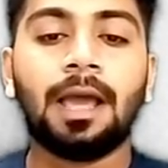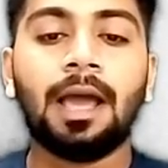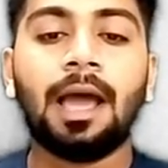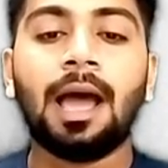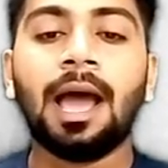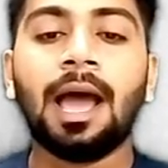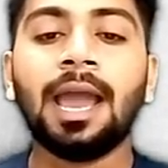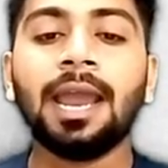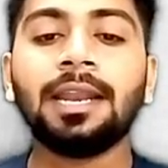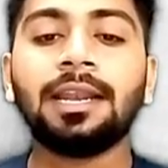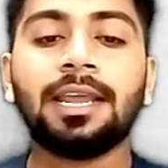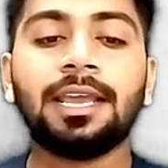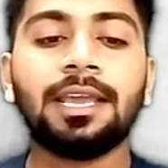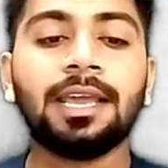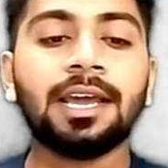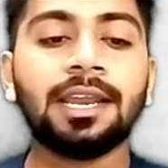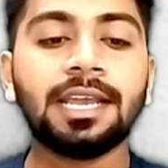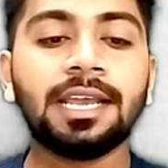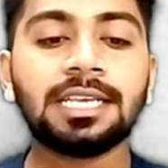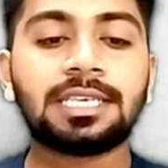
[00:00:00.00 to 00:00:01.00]
and
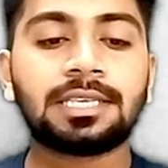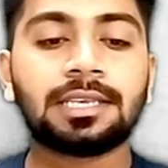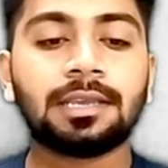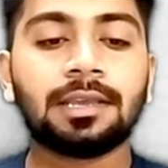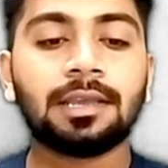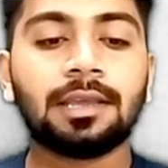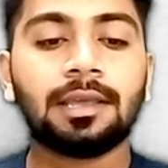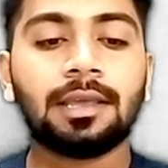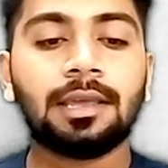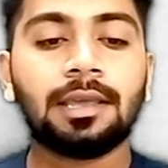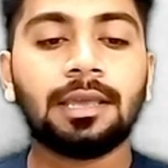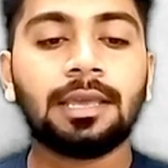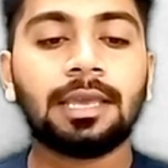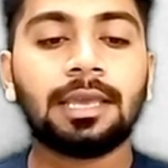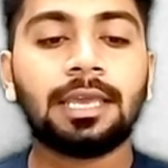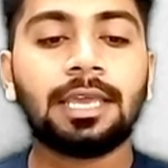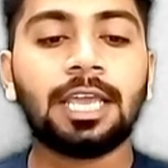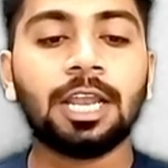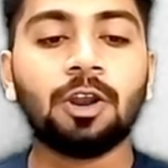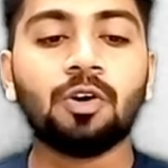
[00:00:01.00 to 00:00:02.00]
here is
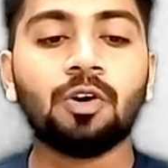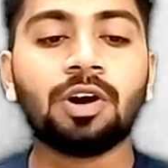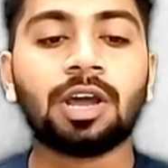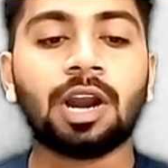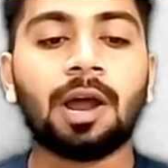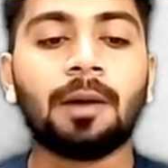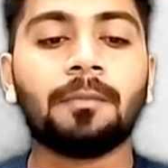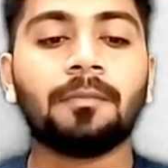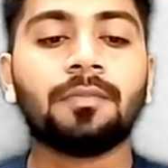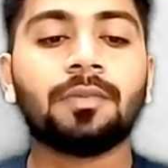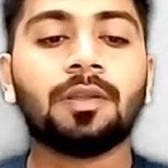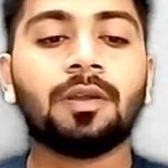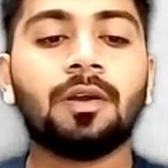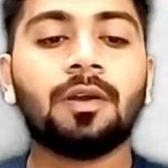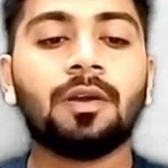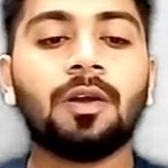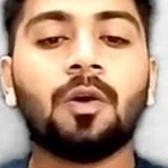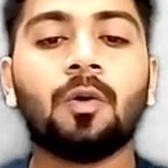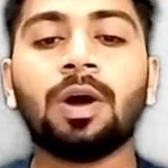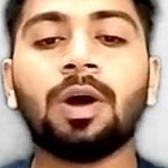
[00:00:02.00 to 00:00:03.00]
kilogram.
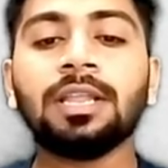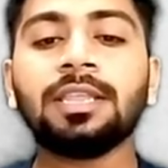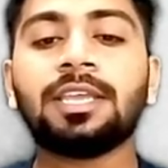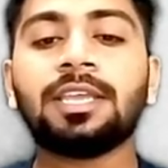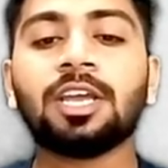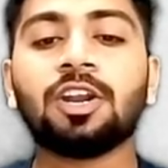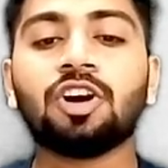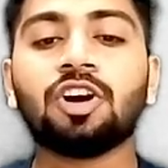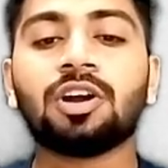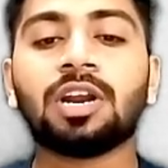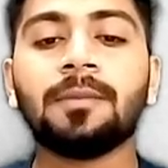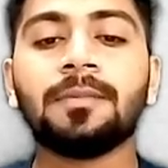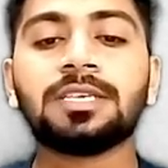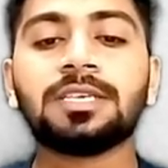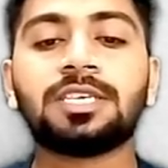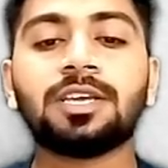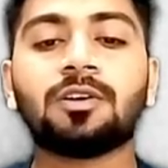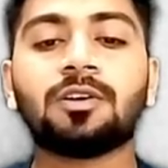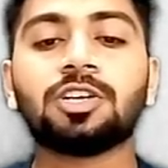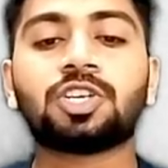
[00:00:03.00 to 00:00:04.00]
1 kilogram is
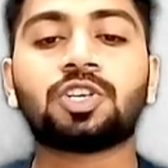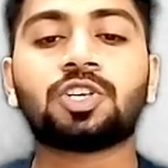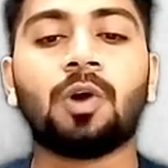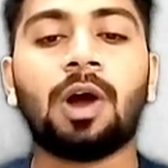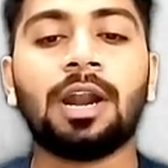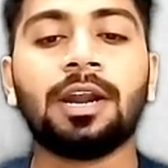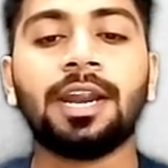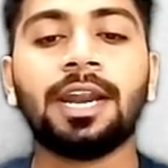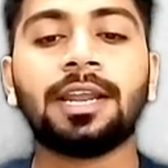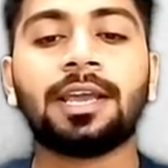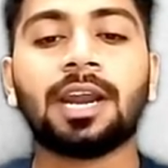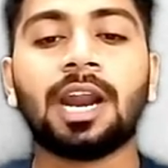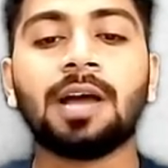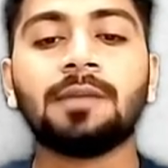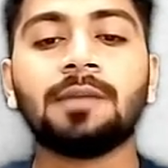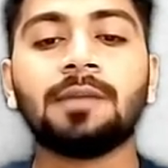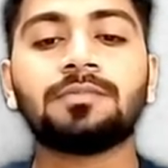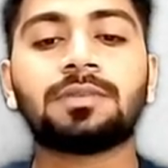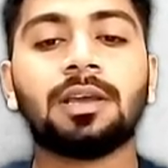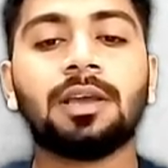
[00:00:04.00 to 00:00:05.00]
equals to 100
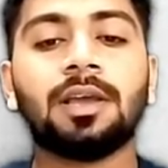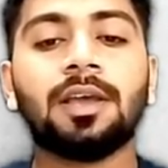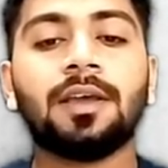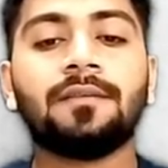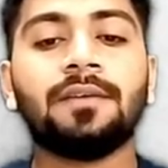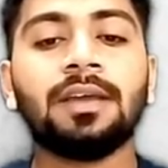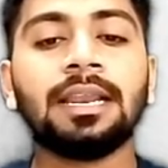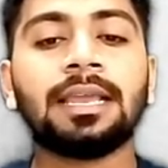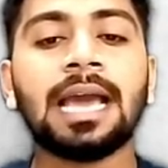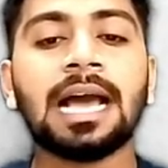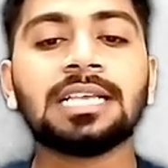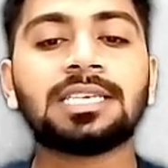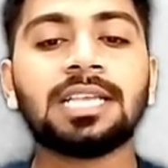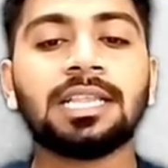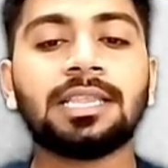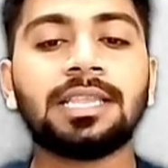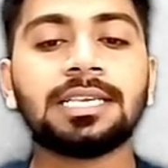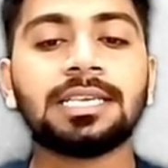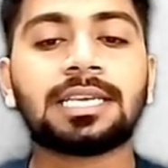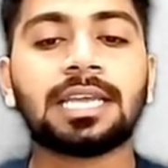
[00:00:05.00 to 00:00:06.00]
grams. We will cancel
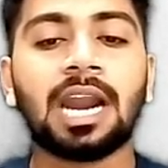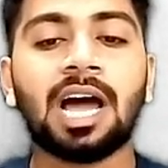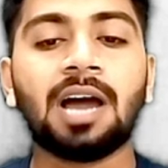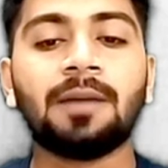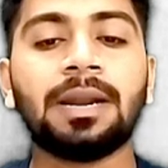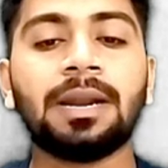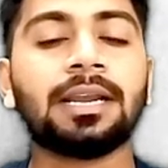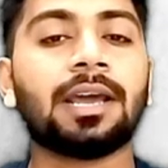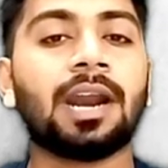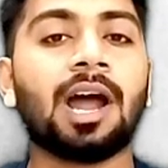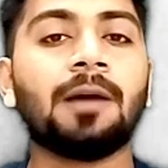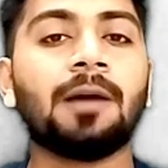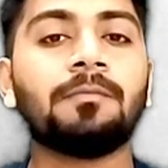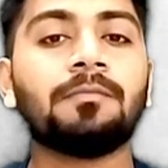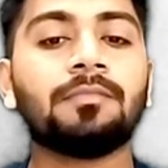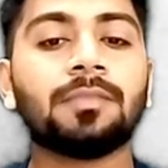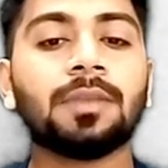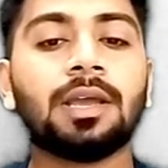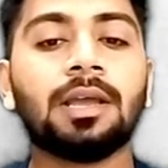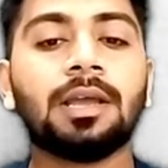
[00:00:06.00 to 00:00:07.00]
this gram and
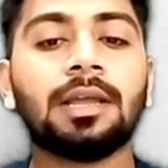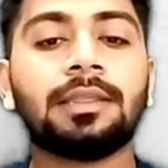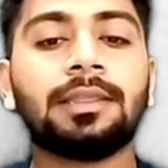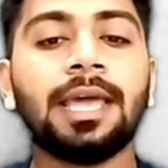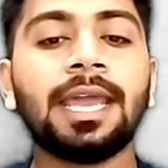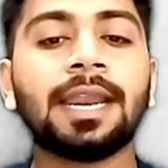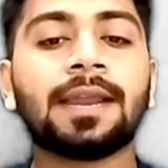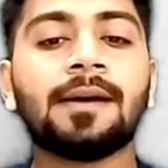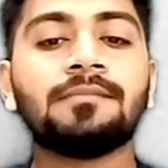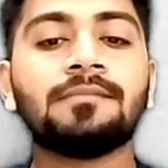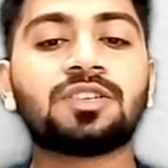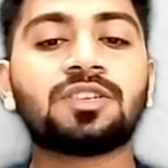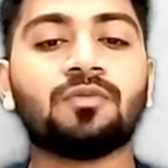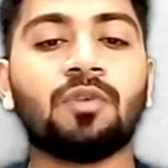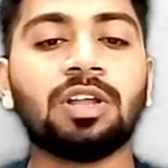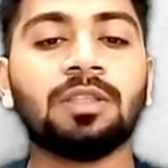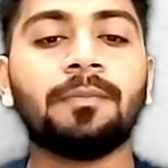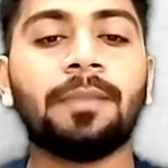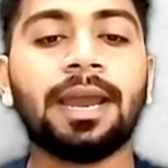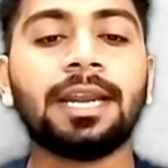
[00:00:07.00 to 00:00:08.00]
gram. There comes
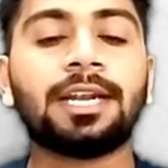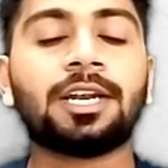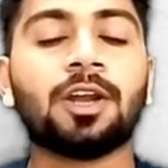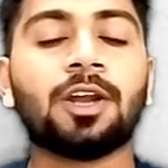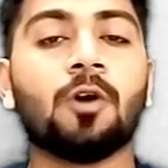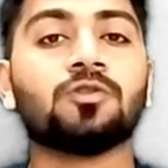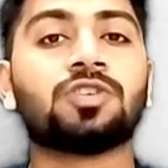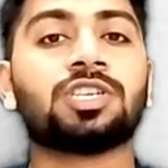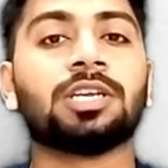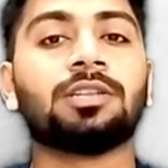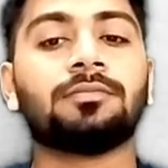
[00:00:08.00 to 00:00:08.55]
1 by 1000.